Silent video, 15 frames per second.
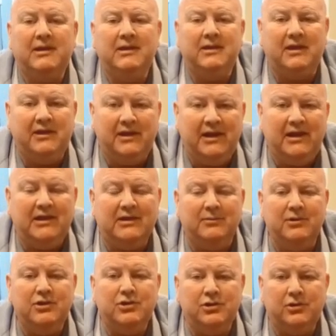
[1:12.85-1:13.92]
the need to
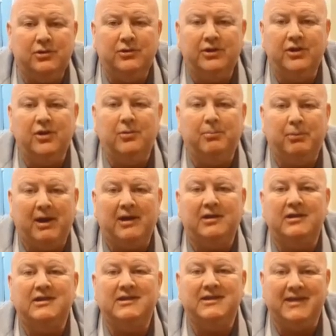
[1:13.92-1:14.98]
ensure that your
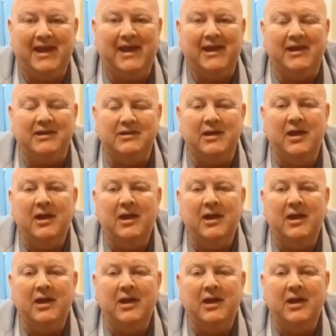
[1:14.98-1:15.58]
practice stays